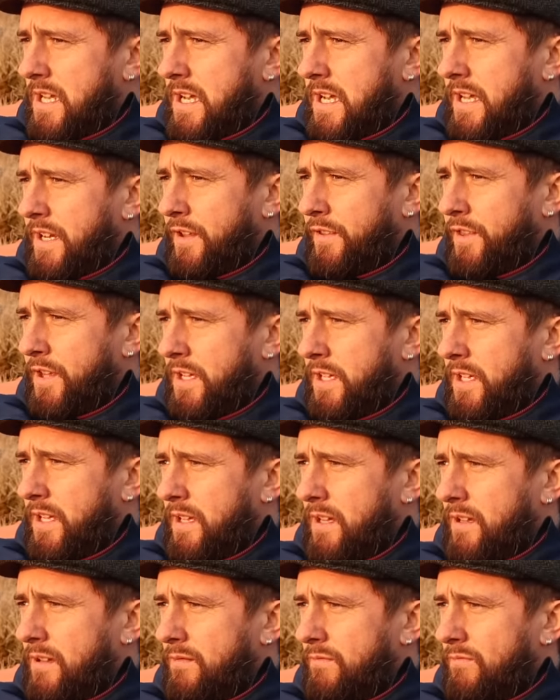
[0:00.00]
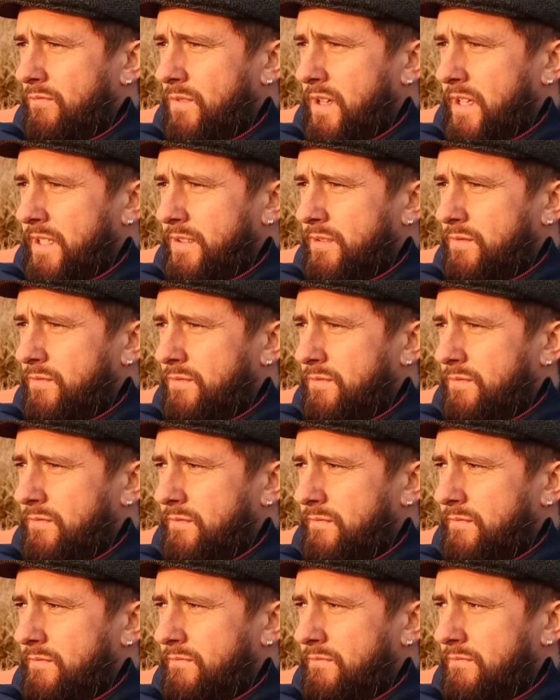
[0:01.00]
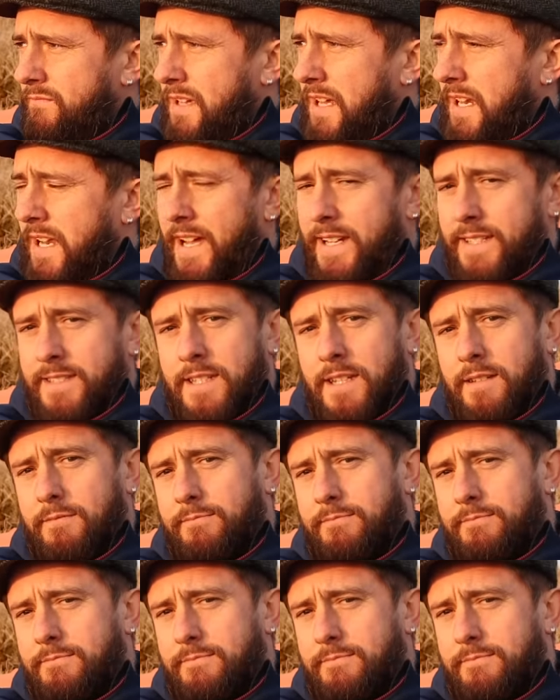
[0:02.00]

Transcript: And I think I liked it.